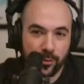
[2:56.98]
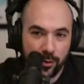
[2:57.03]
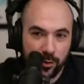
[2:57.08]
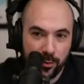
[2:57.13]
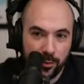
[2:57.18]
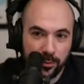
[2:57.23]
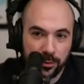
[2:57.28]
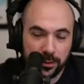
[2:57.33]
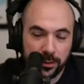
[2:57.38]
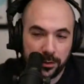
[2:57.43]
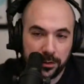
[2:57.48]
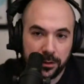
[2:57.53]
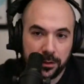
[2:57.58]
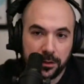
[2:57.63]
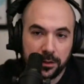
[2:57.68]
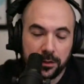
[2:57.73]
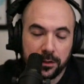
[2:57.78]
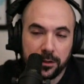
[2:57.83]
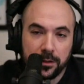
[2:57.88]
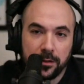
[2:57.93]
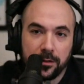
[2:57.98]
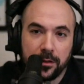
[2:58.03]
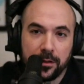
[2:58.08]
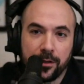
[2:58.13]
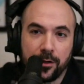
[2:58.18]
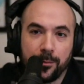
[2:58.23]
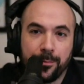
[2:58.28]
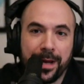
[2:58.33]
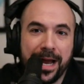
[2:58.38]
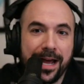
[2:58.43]
year old,
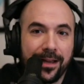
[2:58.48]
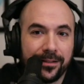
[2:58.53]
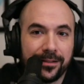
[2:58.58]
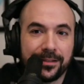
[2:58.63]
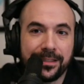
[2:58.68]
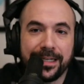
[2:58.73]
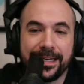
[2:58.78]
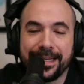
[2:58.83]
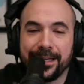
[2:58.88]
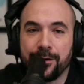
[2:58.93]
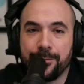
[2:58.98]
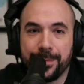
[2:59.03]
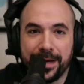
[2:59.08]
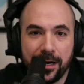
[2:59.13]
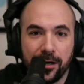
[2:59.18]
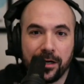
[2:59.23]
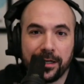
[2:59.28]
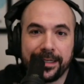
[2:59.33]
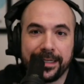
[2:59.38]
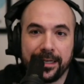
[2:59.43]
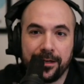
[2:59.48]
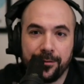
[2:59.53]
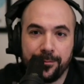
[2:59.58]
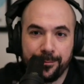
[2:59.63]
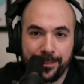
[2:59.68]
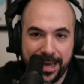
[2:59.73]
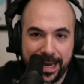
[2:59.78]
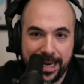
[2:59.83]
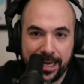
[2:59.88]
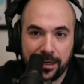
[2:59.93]
you know, Palestinian
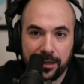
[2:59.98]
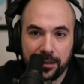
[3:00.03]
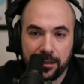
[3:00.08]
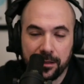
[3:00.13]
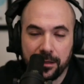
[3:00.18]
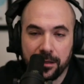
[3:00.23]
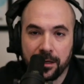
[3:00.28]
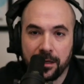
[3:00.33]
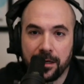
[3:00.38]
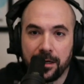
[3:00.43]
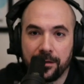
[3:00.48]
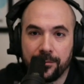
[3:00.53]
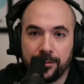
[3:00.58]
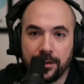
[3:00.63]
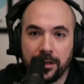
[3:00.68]
American man. Um,